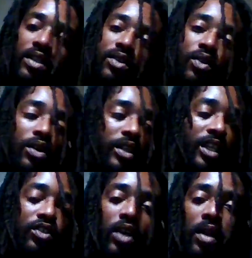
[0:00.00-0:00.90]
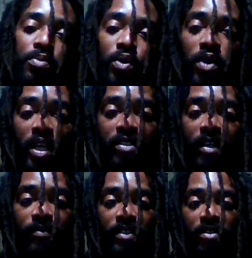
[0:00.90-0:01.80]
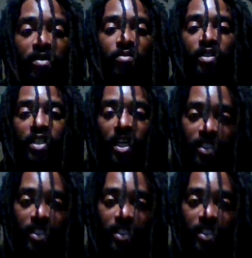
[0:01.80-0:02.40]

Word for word: Or niggas trying to prove themselves to some bitch-ass